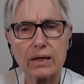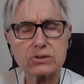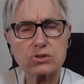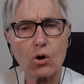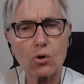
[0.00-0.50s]

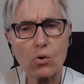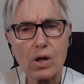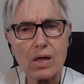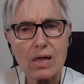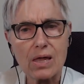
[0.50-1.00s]
So
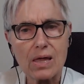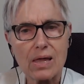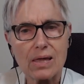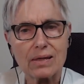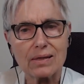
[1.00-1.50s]

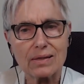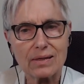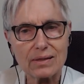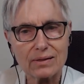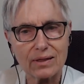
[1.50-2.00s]

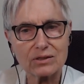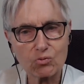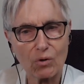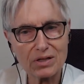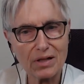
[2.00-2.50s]

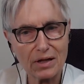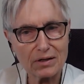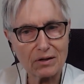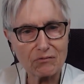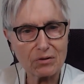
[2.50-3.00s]

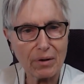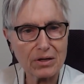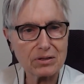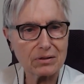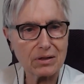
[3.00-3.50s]
dysregulated
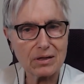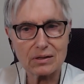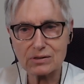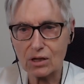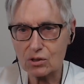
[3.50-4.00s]
inflammation
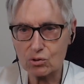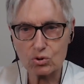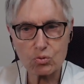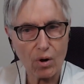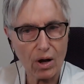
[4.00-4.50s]
is a
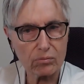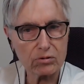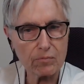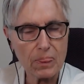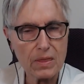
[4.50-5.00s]
huge
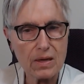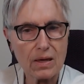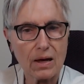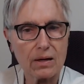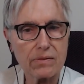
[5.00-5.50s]
problem.
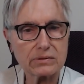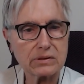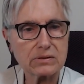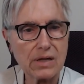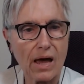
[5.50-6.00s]
This
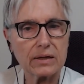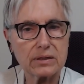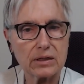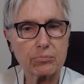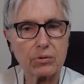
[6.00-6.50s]
is tied
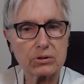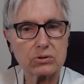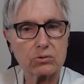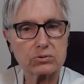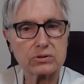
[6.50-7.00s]
deeply
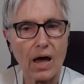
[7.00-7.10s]
to